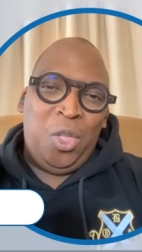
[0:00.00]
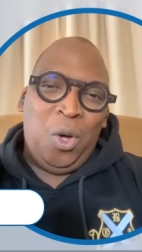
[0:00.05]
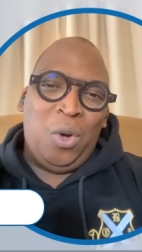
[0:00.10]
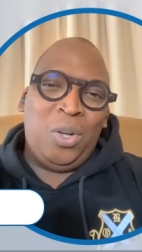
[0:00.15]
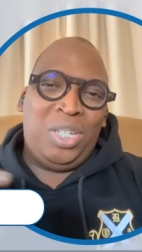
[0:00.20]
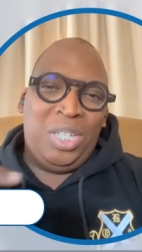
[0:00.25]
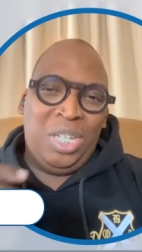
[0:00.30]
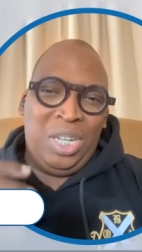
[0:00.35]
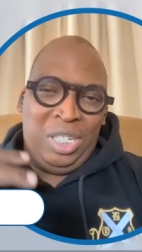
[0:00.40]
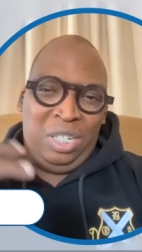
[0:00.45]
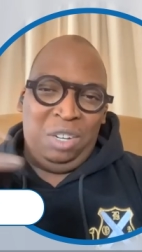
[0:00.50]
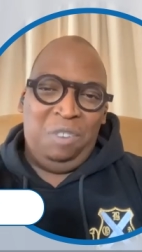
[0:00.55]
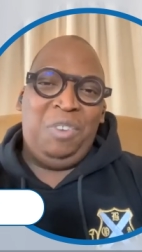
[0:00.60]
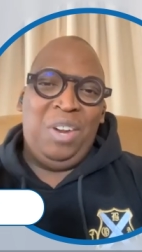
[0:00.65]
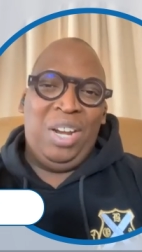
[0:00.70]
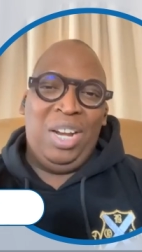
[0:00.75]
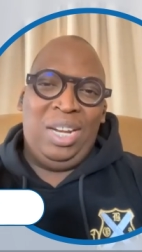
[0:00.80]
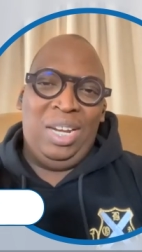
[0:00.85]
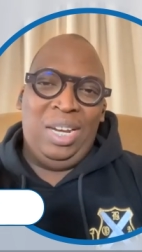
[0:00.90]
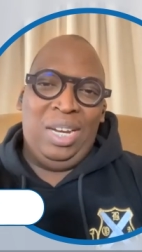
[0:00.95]
thought
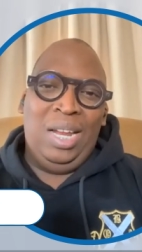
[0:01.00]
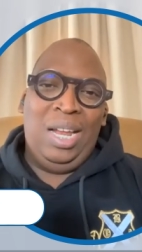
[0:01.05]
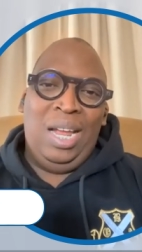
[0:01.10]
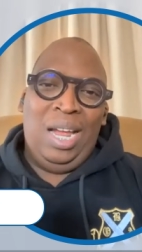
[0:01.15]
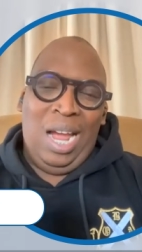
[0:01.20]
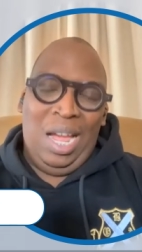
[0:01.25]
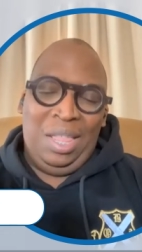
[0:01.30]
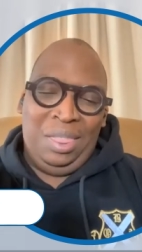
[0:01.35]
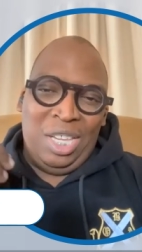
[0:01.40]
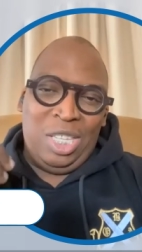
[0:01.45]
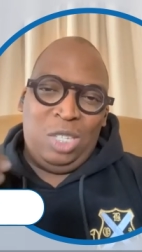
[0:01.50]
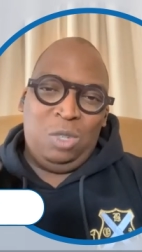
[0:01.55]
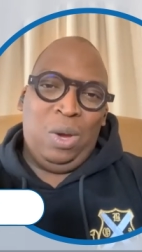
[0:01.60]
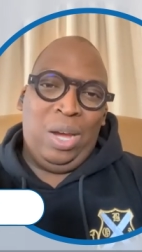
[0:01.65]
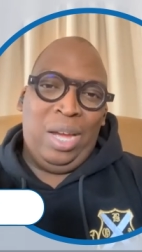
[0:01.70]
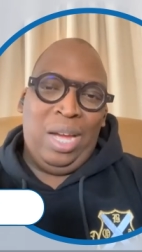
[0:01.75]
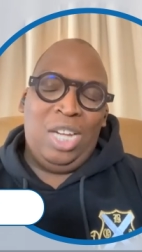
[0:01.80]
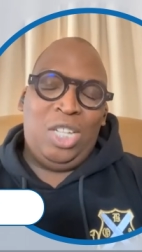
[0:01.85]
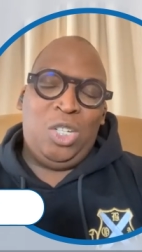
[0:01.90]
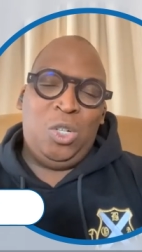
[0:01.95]
differently, and that's
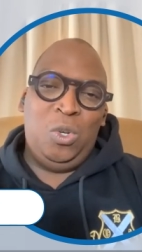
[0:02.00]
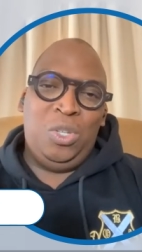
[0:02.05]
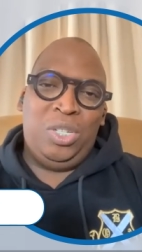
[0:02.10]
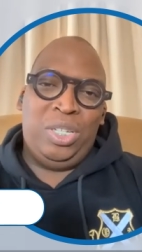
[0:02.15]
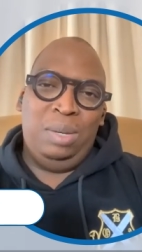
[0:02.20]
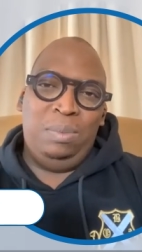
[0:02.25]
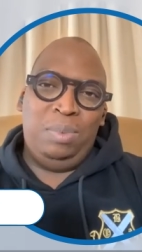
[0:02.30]
why I chose